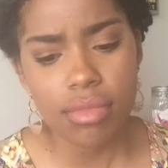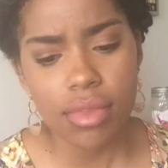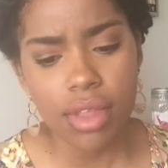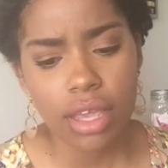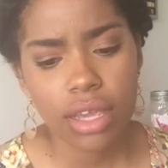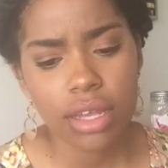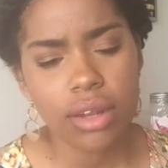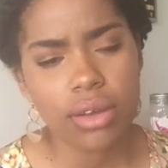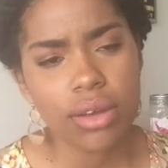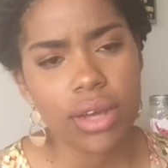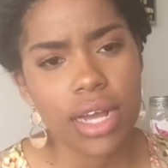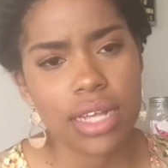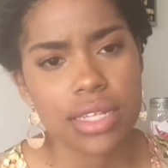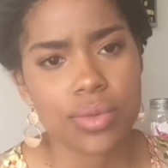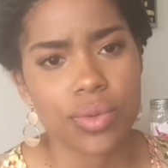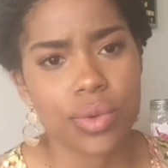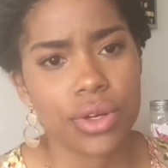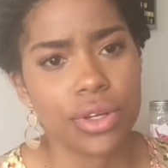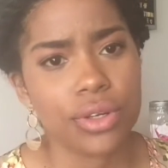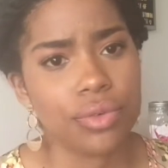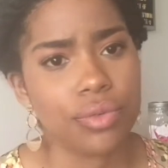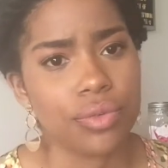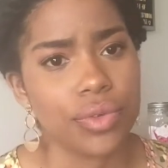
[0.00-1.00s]
God's
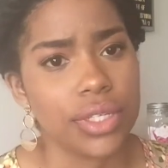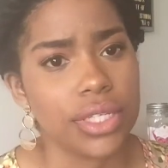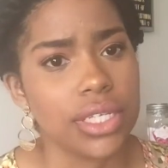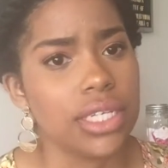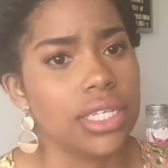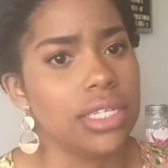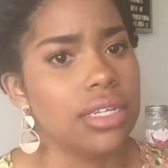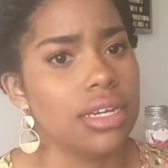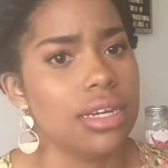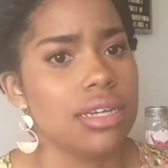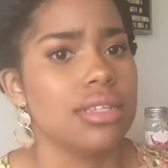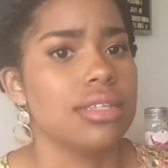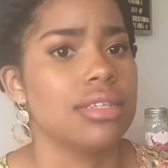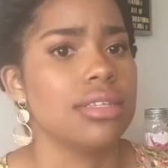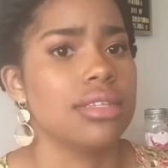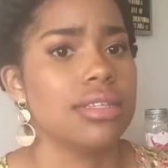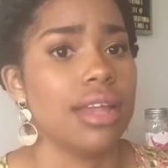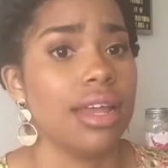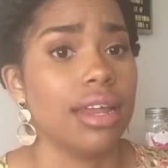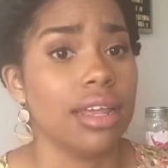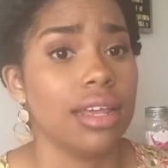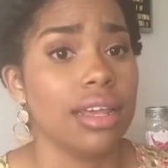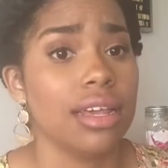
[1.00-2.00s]
word really does
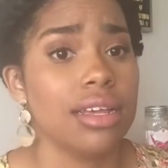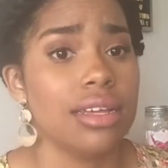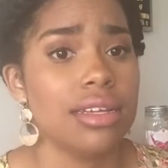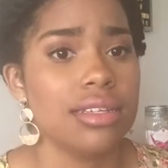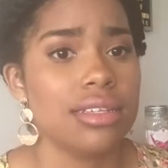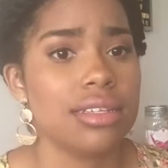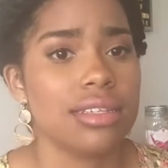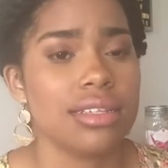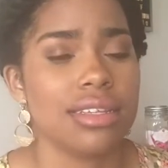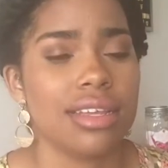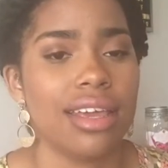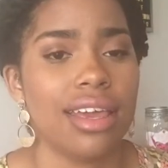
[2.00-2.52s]
steady us.